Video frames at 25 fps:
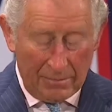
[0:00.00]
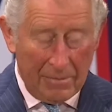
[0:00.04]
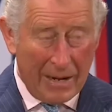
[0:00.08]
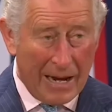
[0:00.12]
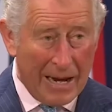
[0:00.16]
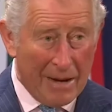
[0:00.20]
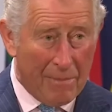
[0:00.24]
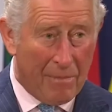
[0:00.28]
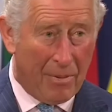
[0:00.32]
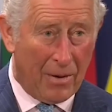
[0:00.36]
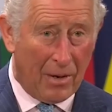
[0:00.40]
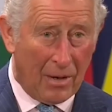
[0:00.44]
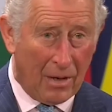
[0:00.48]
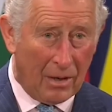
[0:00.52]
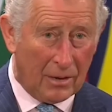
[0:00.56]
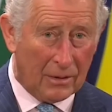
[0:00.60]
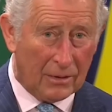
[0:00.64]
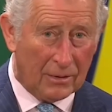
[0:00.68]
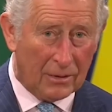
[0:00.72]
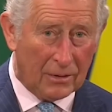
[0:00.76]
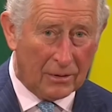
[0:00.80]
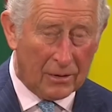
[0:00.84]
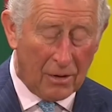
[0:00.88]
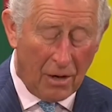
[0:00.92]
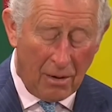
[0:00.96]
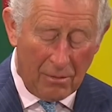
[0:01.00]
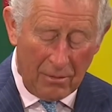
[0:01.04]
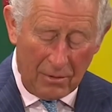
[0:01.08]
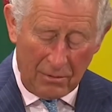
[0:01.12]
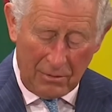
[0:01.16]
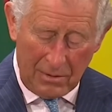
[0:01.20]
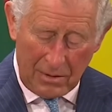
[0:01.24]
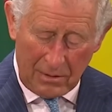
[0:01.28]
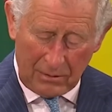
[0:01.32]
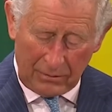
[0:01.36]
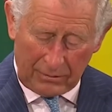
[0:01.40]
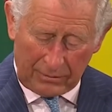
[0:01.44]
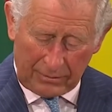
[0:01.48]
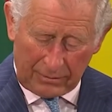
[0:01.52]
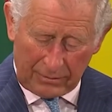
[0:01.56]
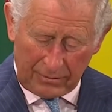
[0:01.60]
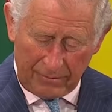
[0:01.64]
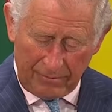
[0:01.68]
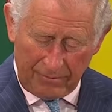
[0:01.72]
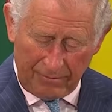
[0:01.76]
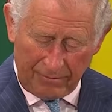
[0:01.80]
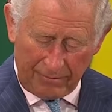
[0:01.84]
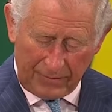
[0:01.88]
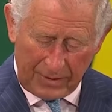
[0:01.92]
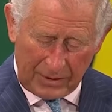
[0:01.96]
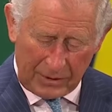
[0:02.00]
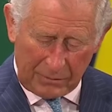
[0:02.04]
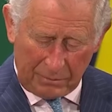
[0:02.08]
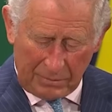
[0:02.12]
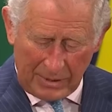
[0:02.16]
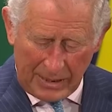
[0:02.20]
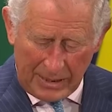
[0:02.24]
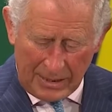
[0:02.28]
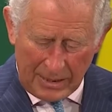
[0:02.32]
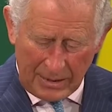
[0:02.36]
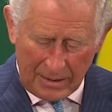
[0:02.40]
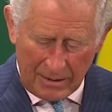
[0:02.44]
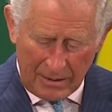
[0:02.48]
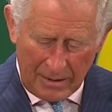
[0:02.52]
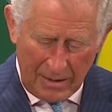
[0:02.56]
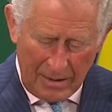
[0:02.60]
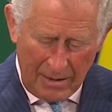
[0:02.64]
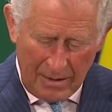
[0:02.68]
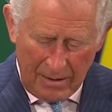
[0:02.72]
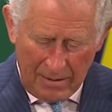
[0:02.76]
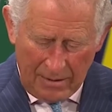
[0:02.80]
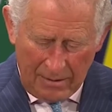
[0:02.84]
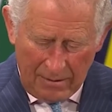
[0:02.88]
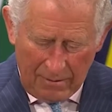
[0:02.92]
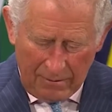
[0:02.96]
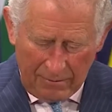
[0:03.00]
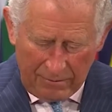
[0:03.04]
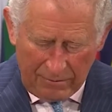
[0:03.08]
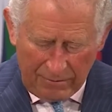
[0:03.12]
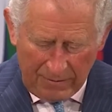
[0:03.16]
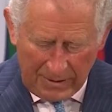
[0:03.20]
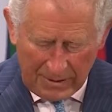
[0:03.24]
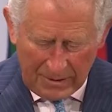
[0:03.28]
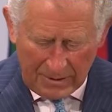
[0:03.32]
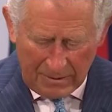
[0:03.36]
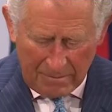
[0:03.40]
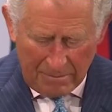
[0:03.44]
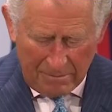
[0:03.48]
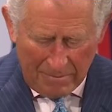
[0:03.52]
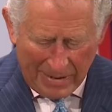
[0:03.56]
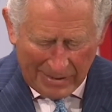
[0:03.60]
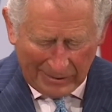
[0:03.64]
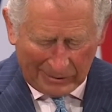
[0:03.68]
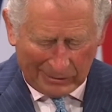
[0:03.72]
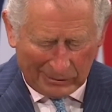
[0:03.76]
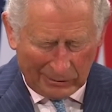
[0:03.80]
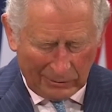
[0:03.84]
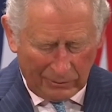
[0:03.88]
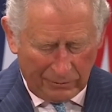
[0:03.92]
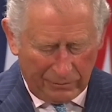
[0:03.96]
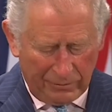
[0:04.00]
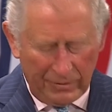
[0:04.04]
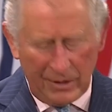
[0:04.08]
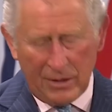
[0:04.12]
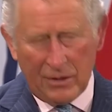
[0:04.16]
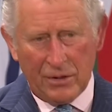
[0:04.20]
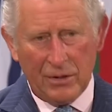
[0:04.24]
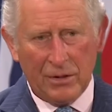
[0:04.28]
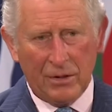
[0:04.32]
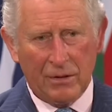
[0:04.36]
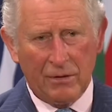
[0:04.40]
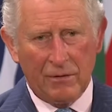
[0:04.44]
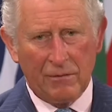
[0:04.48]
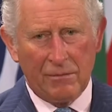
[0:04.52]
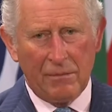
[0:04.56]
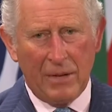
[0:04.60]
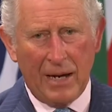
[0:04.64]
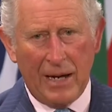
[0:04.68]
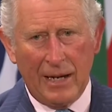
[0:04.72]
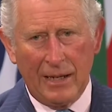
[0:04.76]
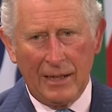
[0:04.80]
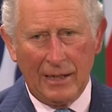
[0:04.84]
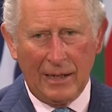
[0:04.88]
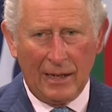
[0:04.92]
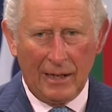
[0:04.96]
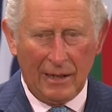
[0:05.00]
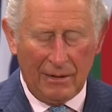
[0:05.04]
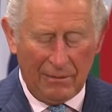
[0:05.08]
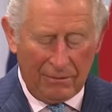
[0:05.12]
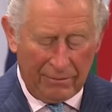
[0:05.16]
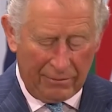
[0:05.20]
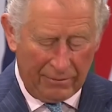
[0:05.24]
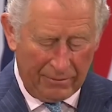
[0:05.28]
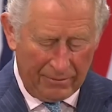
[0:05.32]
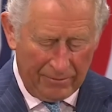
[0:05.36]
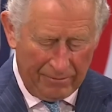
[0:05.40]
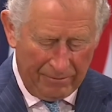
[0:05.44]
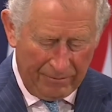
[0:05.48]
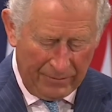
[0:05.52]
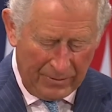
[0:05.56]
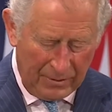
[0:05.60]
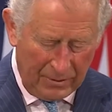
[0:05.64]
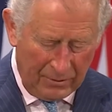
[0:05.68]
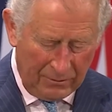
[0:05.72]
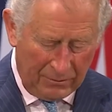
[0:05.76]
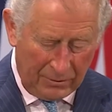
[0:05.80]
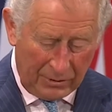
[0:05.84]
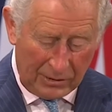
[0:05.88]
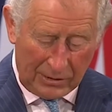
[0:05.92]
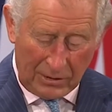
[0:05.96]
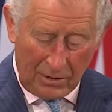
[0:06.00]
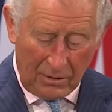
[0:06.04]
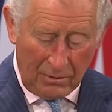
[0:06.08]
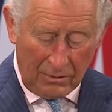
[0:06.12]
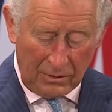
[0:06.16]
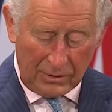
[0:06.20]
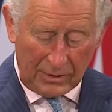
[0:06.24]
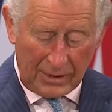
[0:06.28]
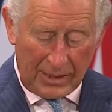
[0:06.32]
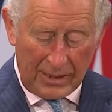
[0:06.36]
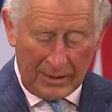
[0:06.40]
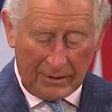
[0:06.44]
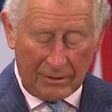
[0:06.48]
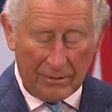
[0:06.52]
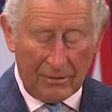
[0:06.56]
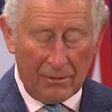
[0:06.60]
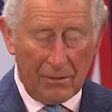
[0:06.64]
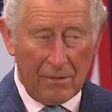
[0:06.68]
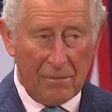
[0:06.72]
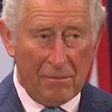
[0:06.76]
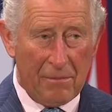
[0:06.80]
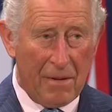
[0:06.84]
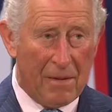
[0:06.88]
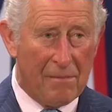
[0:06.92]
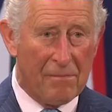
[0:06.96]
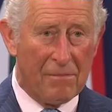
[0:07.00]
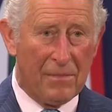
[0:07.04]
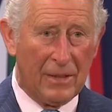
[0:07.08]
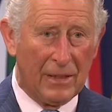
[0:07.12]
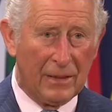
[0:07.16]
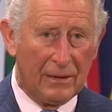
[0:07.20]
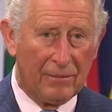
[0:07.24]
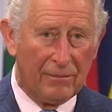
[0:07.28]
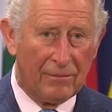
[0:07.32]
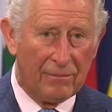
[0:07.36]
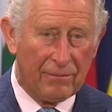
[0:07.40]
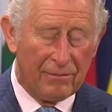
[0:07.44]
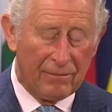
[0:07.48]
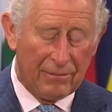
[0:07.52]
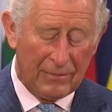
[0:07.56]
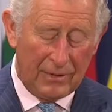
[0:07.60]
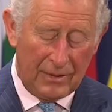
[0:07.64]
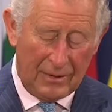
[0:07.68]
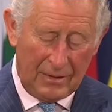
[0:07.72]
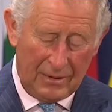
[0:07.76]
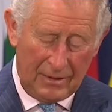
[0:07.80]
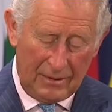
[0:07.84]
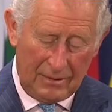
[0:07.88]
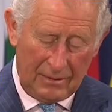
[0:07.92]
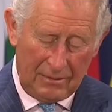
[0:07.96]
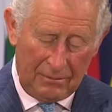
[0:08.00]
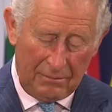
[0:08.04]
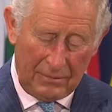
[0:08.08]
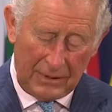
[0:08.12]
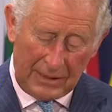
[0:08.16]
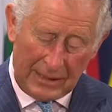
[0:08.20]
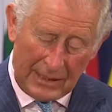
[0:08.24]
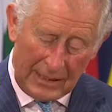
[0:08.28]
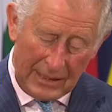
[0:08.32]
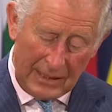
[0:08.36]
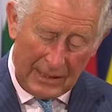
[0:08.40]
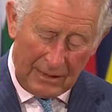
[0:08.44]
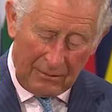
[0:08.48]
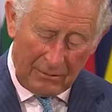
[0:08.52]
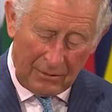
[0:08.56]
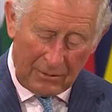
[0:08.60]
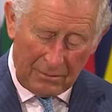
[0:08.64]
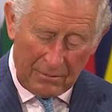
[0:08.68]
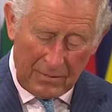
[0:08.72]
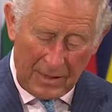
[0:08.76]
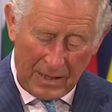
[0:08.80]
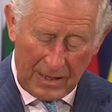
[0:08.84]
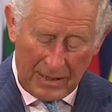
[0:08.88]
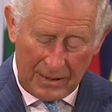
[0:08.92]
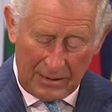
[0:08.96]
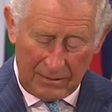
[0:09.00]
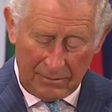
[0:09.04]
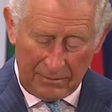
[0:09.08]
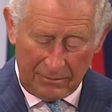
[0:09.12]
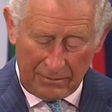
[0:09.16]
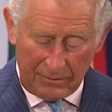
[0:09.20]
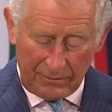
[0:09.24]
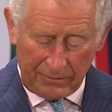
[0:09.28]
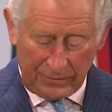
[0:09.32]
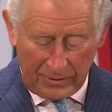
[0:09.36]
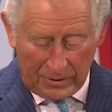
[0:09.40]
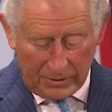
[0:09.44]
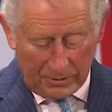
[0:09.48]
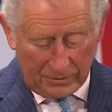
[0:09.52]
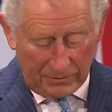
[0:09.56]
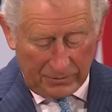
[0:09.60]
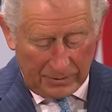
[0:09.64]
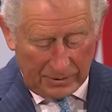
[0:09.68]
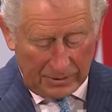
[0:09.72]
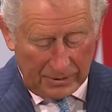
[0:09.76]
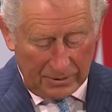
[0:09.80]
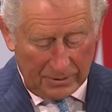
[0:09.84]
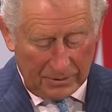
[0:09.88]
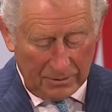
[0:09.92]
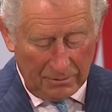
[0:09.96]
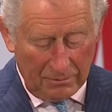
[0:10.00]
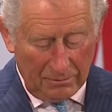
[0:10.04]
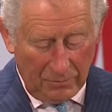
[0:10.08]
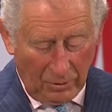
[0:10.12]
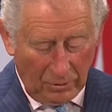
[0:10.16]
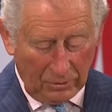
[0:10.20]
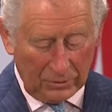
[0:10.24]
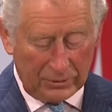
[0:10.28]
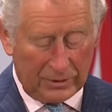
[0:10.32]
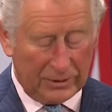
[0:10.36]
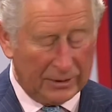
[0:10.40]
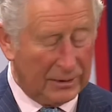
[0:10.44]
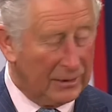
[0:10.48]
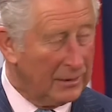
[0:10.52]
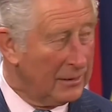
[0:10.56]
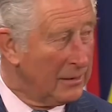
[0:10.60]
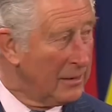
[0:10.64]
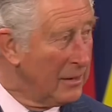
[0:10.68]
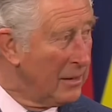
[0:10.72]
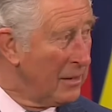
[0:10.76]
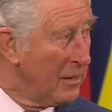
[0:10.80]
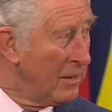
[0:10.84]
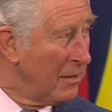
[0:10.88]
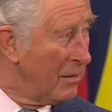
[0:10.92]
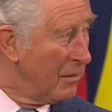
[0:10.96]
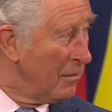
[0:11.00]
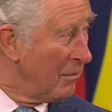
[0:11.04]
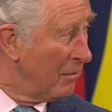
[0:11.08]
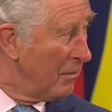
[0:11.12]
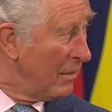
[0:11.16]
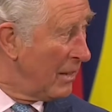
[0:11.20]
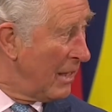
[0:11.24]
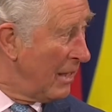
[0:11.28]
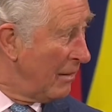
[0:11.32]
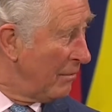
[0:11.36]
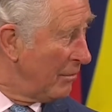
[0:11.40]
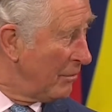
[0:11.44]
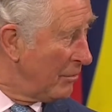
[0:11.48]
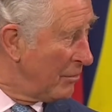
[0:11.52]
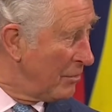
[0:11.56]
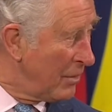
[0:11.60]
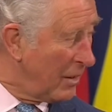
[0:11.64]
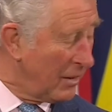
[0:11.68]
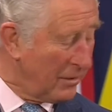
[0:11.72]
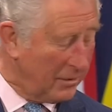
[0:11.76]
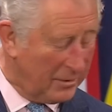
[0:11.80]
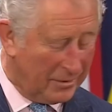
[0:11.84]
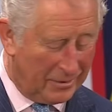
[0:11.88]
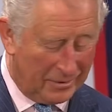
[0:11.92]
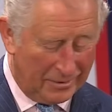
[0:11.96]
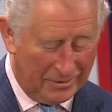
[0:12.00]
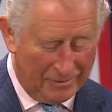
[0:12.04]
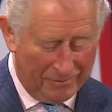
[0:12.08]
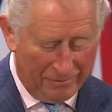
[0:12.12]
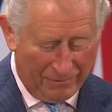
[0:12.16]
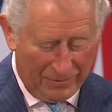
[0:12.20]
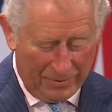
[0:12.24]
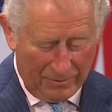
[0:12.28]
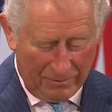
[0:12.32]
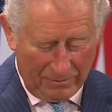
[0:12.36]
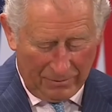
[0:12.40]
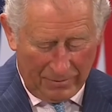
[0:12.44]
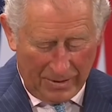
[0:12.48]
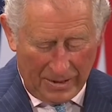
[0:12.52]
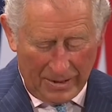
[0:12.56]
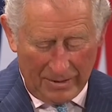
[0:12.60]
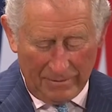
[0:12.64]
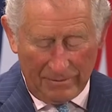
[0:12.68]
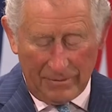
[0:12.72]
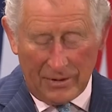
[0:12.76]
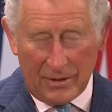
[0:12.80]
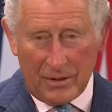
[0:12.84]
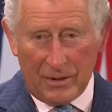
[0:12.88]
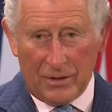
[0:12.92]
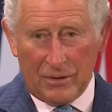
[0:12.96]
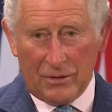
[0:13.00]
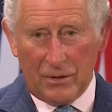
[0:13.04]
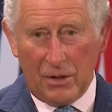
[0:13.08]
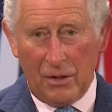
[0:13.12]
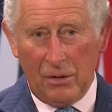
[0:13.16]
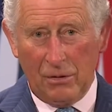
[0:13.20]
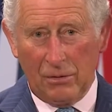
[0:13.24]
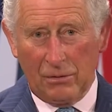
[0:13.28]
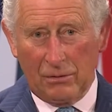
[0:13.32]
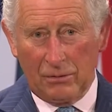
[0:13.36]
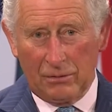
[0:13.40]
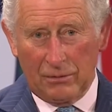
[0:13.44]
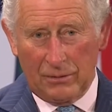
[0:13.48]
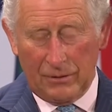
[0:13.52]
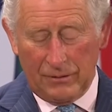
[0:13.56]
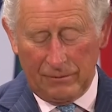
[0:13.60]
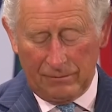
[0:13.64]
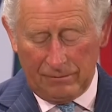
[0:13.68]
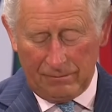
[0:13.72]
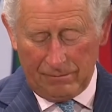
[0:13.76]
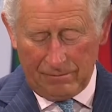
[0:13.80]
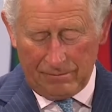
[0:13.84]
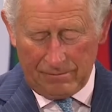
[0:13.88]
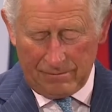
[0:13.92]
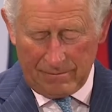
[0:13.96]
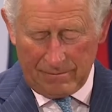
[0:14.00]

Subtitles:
For my part, the Commonwealth has been a fundamental feature of my life for as long as I can remember, beginning with my first visit to Malta when I was just 5 years old.